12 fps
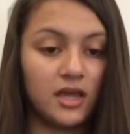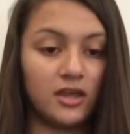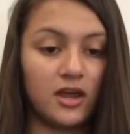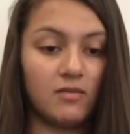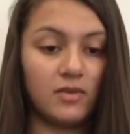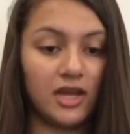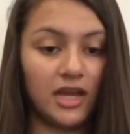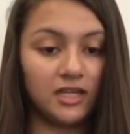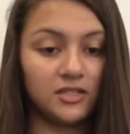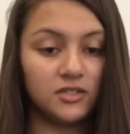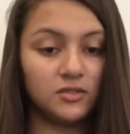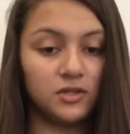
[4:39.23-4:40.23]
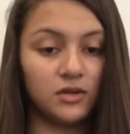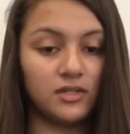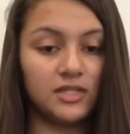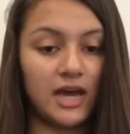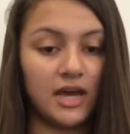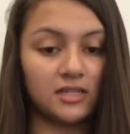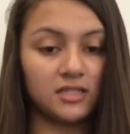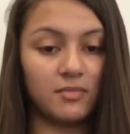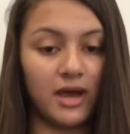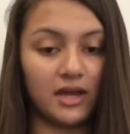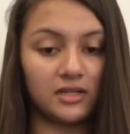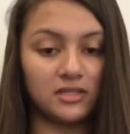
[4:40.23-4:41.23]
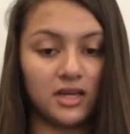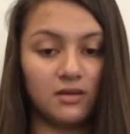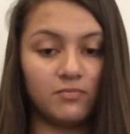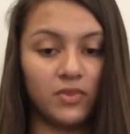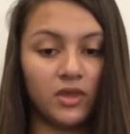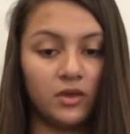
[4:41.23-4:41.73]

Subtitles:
there have been 82 drone attacks in Pakistan,